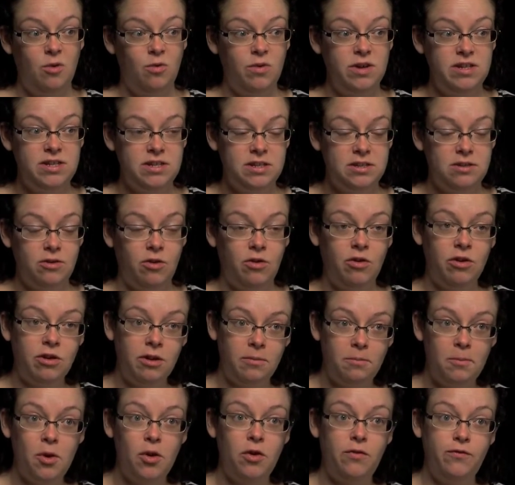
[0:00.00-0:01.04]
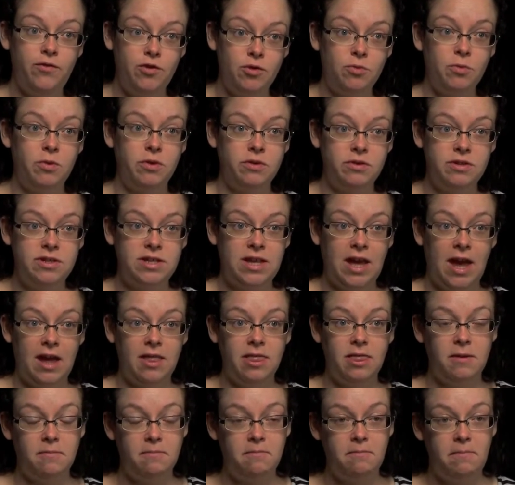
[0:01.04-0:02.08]
which is all a move towards
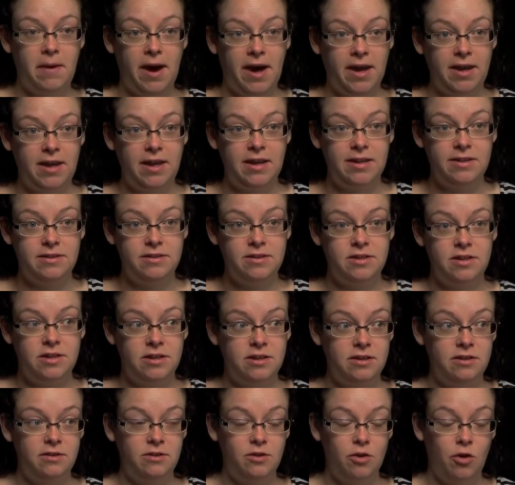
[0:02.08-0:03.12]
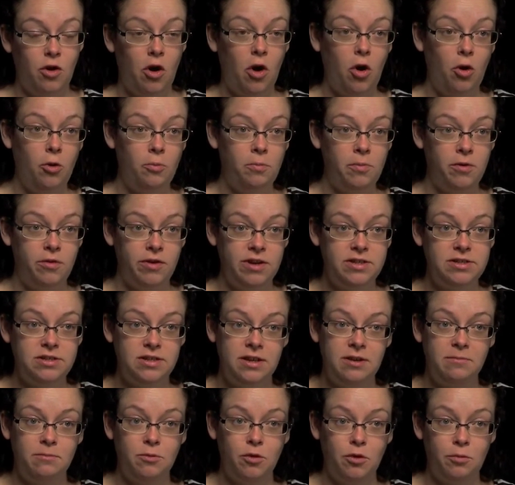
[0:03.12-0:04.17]
getting them back into their home or
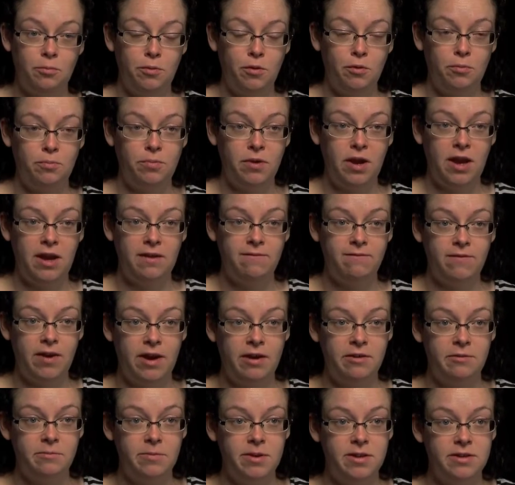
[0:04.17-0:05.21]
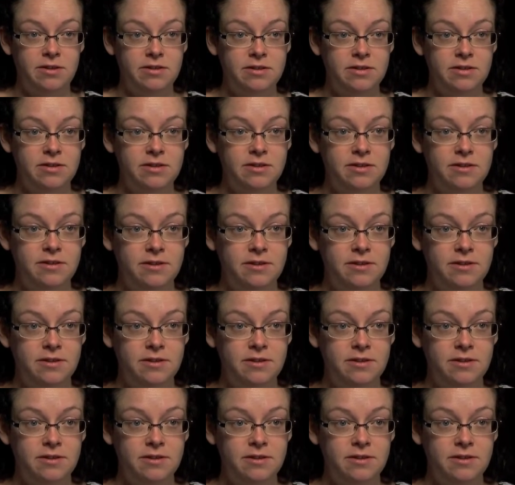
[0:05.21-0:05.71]
into a more appropriate environment.